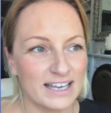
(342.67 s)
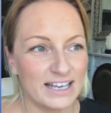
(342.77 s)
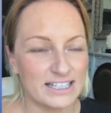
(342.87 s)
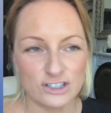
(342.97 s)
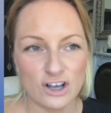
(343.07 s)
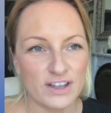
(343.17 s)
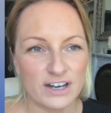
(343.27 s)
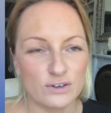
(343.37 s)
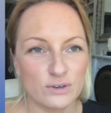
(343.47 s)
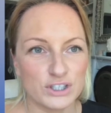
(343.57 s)
It's not that at
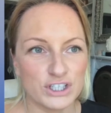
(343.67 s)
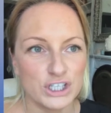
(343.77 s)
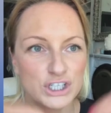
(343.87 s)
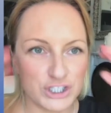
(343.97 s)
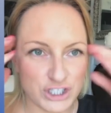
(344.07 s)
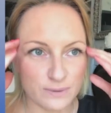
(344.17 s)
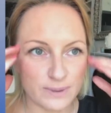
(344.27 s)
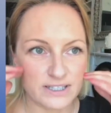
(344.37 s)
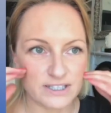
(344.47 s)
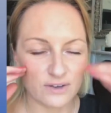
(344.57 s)
all. You do
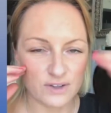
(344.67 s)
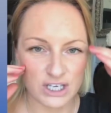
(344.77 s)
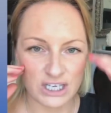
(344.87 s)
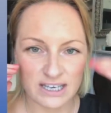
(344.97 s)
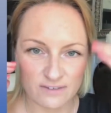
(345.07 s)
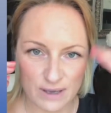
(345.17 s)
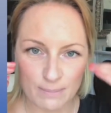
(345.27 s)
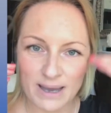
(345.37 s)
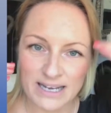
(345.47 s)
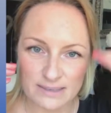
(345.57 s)
it so that you can give your
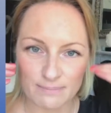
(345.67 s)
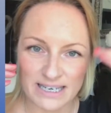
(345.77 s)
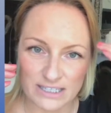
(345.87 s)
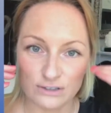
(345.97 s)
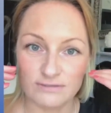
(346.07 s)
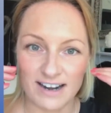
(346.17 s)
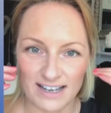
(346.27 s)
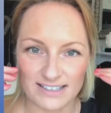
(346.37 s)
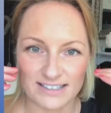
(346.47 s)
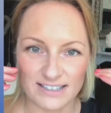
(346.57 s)
mind a mental
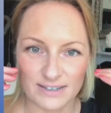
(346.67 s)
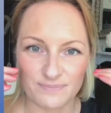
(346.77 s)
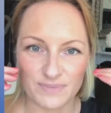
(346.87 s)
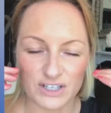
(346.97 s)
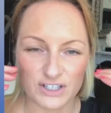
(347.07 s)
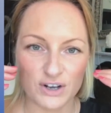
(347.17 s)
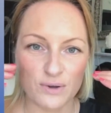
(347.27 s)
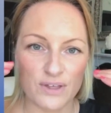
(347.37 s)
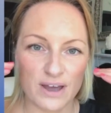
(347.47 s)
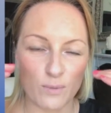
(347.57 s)
rest, so
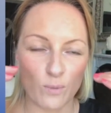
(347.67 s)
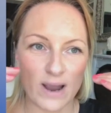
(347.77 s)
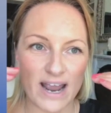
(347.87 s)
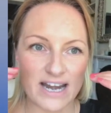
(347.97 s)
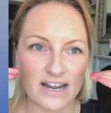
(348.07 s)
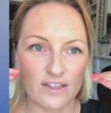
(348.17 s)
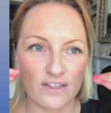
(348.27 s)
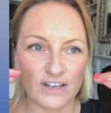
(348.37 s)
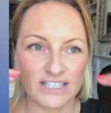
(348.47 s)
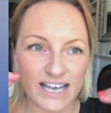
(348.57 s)
that when
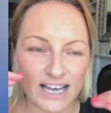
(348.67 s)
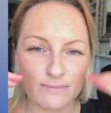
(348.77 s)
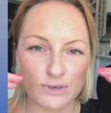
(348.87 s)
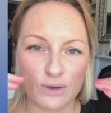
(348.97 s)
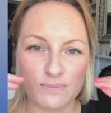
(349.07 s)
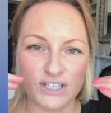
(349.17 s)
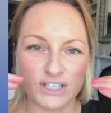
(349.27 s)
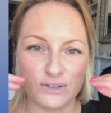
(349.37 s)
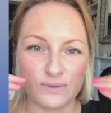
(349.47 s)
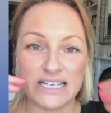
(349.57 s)
the time comes that
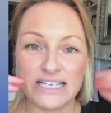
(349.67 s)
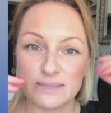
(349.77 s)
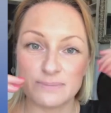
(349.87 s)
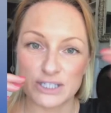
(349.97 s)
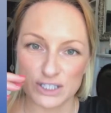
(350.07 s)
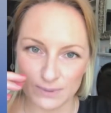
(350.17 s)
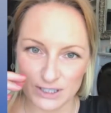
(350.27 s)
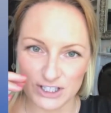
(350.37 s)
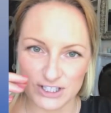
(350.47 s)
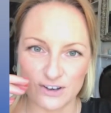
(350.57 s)
you need to be
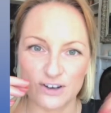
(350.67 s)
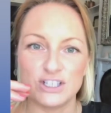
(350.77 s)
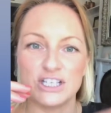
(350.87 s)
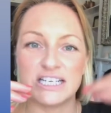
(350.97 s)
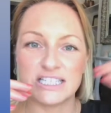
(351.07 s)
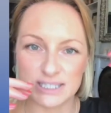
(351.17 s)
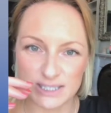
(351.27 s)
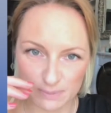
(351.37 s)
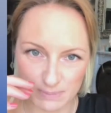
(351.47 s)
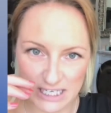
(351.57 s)
switched on, you need to
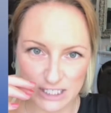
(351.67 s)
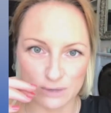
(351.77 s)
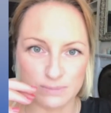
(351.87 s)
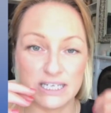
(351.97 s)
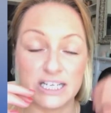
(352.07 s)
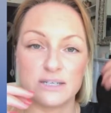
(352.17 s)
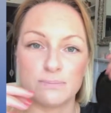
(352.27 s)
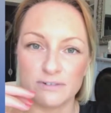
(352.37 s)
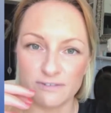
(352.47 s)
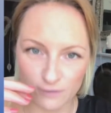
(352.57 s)
speed up, you need to
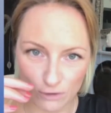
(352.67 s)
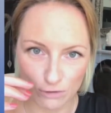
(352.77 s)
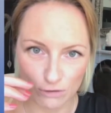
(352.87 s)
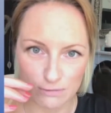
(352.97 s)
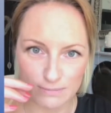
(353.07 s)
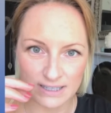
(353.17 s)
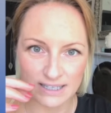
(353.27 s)
perform,